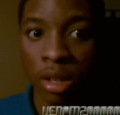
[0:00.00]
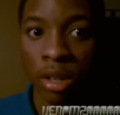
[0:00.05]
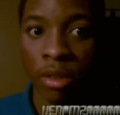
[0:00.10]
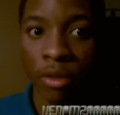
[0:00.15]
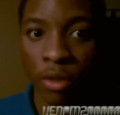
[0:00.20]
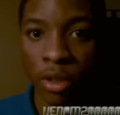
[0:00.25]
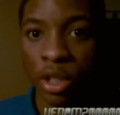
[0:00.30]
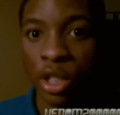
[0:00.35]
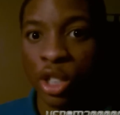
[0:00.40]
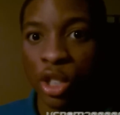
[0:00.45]

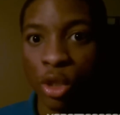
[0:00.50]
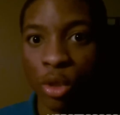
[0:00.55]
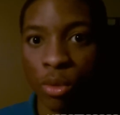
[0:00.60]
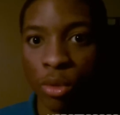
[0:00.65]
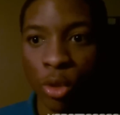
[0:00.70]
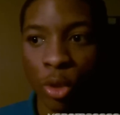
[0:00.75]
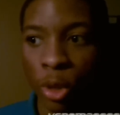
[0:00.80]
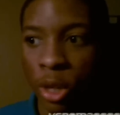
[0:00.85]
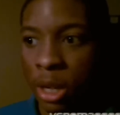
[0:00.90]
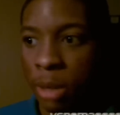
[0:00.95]
for
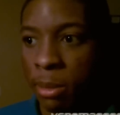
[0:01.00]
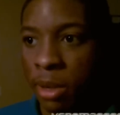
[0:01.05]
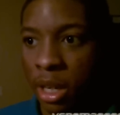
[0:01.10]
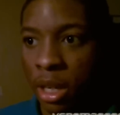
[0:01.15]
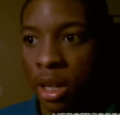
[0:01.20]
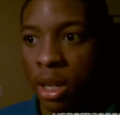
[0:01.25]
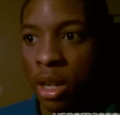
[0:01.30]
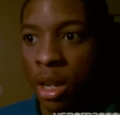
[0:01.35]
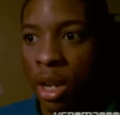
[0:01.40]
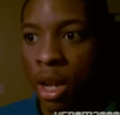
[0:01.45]

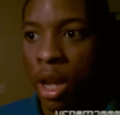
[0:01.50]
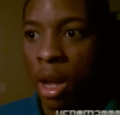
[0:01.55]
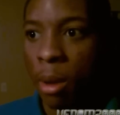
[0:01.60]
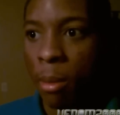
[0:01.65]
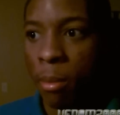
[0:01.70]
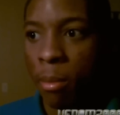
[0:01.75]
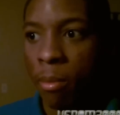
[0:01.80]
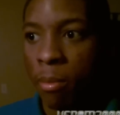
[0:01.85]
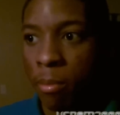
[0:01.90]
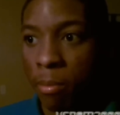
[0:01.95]
streaming.
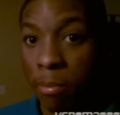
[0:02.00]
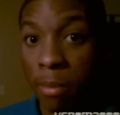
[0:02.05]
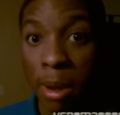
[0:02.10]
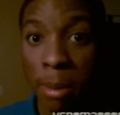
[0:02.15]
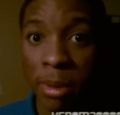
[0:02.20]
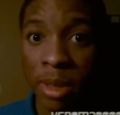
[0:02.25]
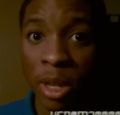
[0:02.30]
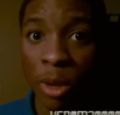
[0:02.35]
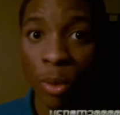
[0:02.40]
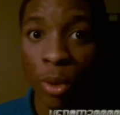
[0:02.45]

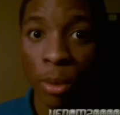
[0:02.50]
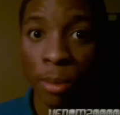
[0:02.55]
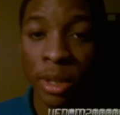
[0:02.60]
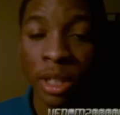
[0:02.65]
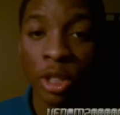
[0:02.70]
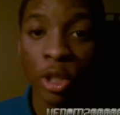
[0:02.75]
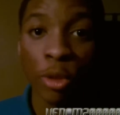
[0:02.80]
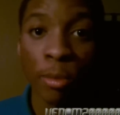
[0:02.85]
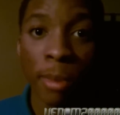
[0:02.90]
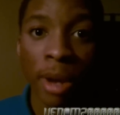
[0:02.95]
Maybe there will be
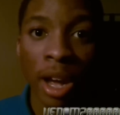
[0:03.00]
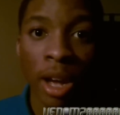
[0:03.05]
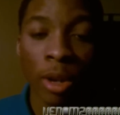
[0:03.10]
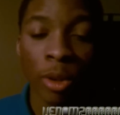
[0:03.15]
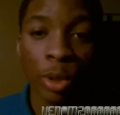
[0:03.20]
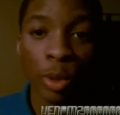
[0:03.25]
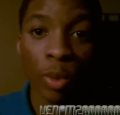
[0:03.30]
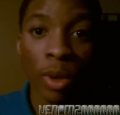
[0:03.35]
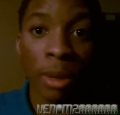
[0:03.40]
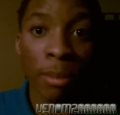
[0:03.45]
two
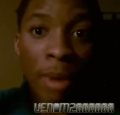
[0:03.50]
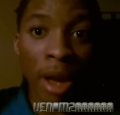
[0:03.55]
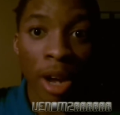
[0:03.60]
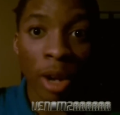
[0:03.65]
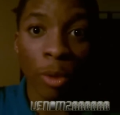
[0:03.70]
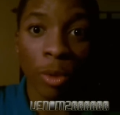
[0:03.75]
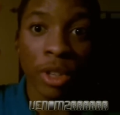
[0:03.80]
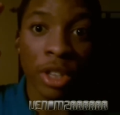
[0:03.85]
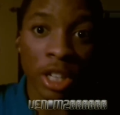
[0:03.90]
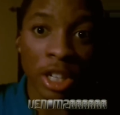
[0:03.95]
models, one
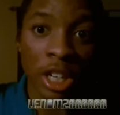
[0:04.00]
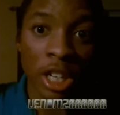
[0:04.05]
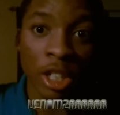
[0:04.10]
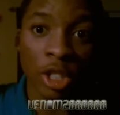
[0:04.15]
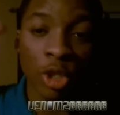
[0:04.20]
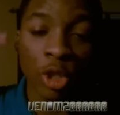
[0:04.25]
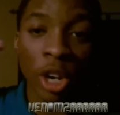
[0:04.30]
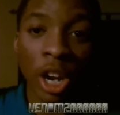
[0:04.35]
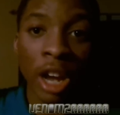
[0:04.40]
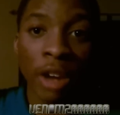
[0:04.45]
model with a
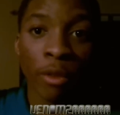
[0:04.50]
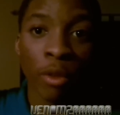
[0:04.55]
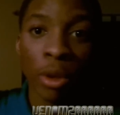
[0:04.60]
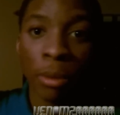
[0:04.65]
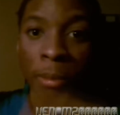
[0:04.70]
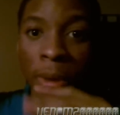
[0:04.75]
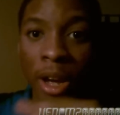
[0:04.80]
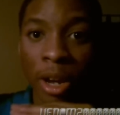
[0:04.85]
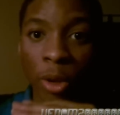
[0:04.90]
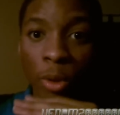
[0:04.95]
disk drive, one
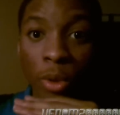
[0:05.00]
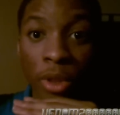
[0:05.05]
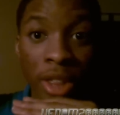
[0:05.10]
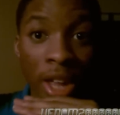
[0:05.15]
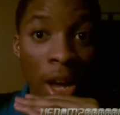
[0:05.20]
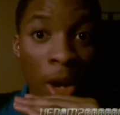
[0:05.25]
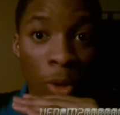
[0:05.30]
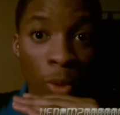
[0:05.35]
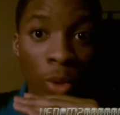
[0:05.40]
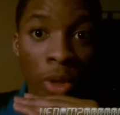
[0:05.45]
model
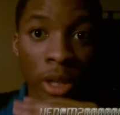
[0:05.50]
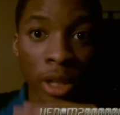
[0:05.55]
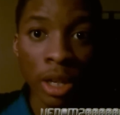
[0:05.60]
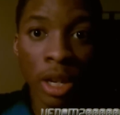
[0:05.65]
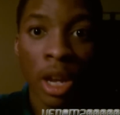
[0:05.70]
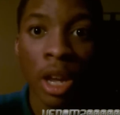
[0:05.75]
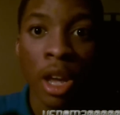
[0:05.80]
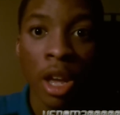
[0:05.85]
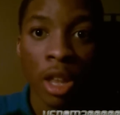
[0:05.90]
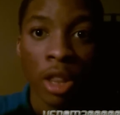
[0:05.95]
without one.
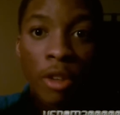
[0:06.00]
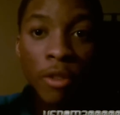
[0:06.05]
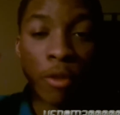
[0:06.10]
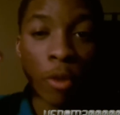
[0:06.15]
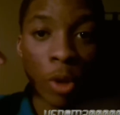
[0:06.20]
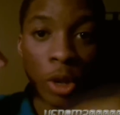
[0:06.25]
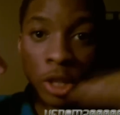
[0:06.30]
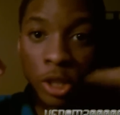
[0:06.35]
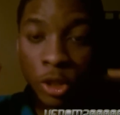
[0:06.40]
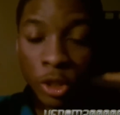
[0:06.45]
The
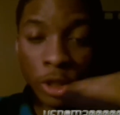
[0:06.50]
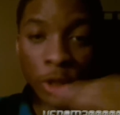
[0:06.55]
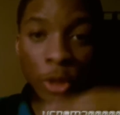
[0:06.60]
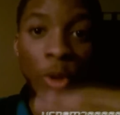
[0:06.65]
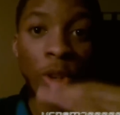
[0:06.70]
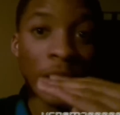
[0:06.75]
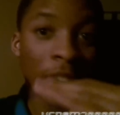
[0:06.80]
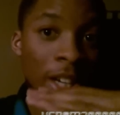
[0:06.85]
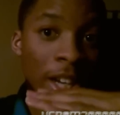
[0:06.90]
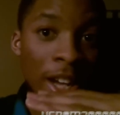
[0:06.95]

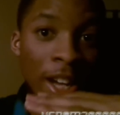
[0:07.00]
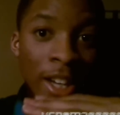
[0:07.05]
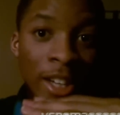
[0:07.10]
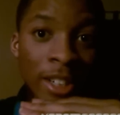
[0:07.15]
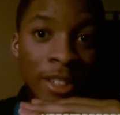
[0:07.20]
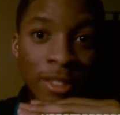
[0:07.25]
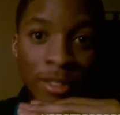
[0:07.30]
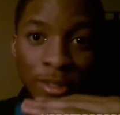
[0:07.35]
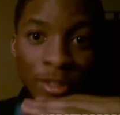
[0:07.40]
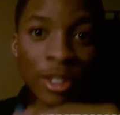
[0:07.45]

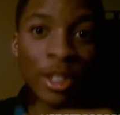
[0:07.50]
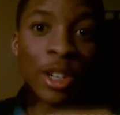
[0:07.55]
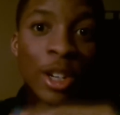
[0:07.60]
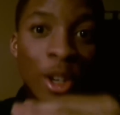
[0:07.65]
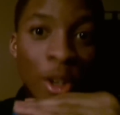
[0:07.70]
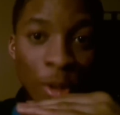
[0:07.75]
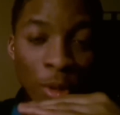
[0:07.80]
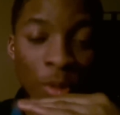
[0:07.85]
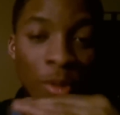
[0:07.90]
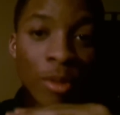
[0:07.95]
429, you
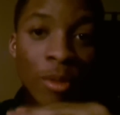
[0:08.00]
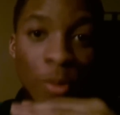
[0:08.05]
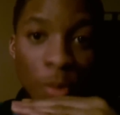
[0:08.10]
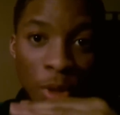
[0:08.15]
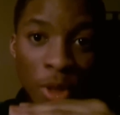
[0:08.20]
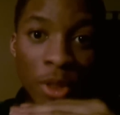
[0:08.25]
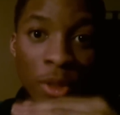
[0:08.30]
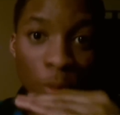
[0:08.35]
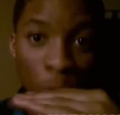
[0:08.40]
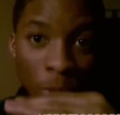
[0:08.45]
know,
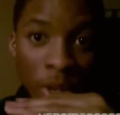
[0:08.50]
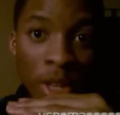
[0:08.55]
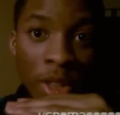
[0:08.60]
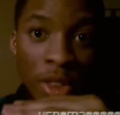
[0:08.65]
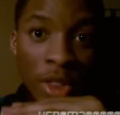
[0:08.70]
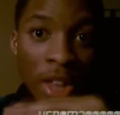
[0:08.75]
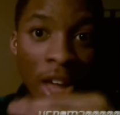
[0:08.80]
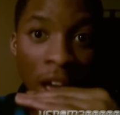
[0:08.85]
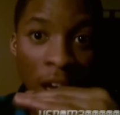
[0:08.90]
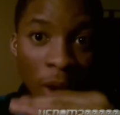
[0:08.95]

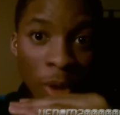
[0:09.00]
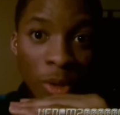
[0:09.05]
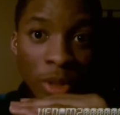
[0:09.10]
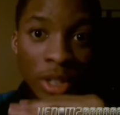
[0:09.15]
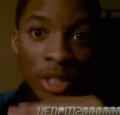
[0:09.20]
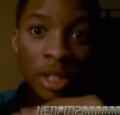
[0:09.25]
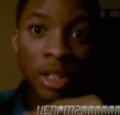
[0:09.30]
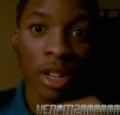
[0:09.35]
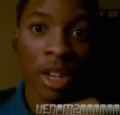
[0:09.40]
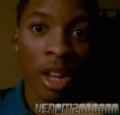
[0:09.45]

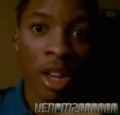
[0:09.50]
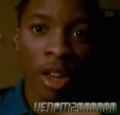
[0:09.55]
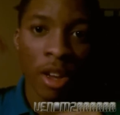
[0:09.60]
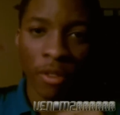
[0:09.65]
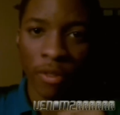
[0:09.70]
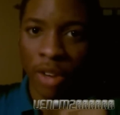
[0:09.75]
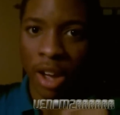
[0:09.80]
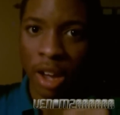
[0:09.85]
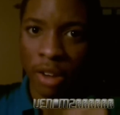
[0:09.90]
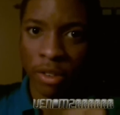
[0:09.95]
without
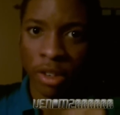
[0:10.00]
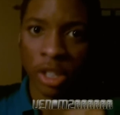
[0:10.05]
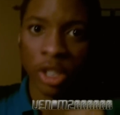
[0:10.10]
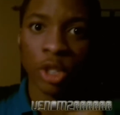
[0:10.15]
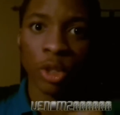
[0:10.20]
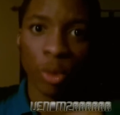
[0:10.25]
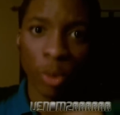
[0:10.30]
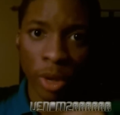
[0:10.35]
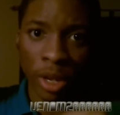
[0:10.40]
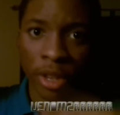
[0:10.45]

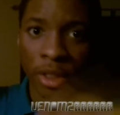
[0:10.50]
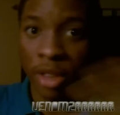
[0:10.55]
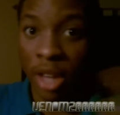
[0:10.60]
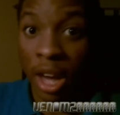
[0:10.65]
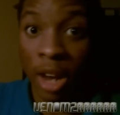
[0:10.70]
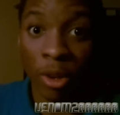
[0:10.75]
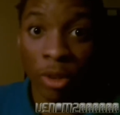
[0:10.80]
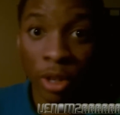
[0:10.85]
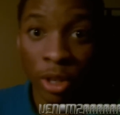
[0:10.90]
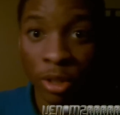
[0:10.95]
500 with,
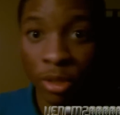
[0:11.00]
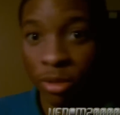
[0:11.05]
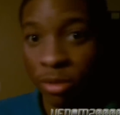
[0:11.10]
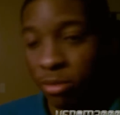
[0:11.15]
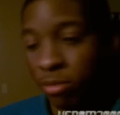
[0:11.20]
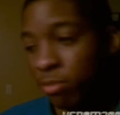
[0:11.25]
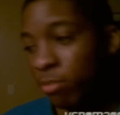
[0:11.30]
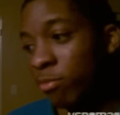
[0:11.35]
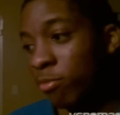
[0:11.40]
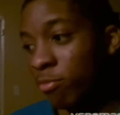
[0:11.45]
I don't
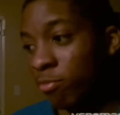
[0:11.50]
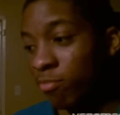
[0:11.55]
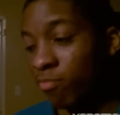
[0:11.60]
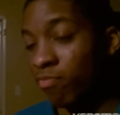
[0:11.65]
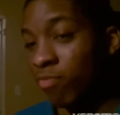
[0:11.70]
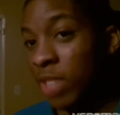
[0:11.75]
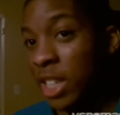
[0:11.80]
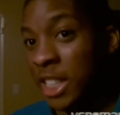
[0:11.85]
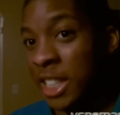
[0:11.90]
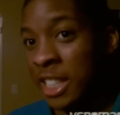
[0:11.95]

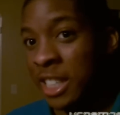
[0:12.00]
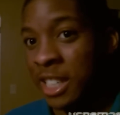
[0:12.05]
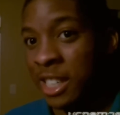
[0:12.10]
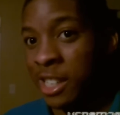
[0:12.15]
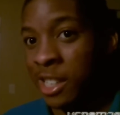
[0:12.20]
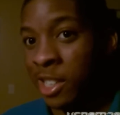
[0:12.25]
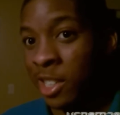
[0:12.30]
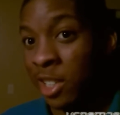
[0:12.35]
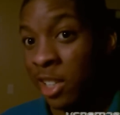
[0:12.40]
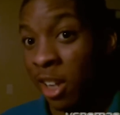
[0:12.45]

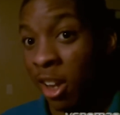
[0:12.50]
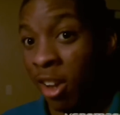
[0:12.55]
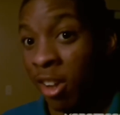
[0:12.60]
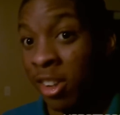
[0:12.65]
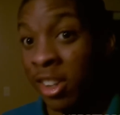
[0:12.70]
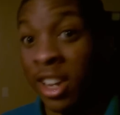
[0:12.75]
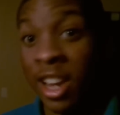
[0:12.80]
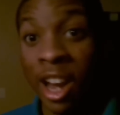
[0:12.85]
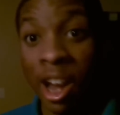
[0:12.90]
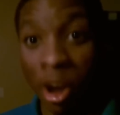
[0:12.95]

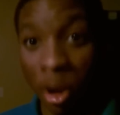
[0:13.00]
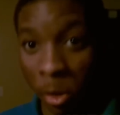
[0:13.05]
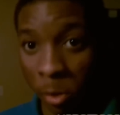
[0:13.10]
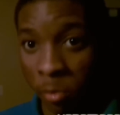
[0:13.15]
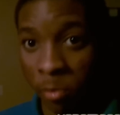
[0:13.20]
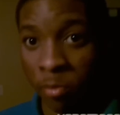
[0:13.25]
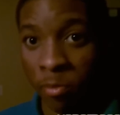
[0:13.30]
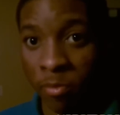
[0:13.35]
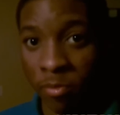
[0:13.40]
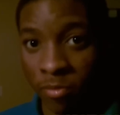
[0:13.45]
know. Yeah.
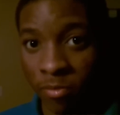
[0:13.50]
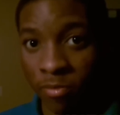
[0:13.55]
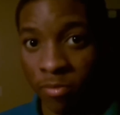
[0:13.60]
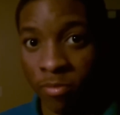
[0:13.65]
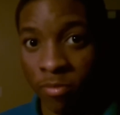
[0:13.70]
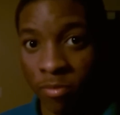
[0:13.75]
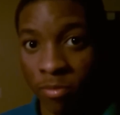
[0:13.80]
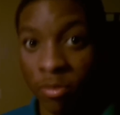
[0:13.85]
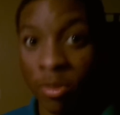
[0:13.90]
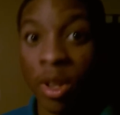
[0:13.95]

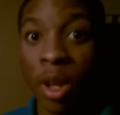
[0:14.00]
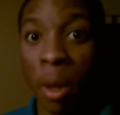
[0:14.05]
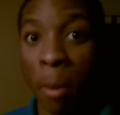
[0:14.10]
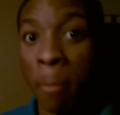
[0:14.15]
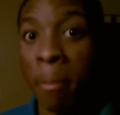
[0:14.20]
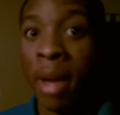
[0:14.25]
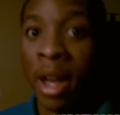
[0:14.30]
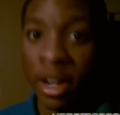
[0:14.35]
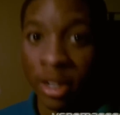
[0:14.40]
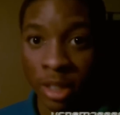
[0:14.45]

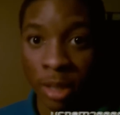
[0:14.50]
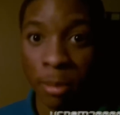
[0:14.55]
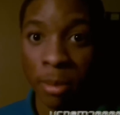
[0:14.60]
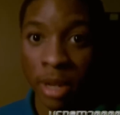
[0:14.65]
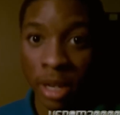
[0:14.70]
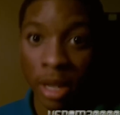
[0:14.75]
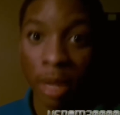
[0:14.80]
Back to me